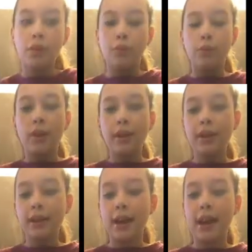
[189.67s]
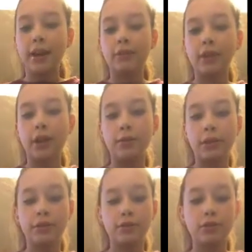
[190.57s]
1.5 cup
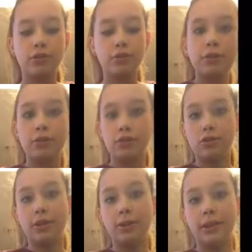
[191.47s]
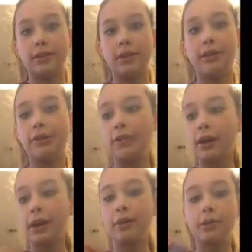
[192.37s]
of strawberries. I don't know
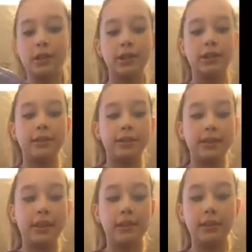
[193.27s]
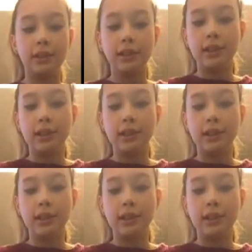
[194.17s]
how much that is exactly.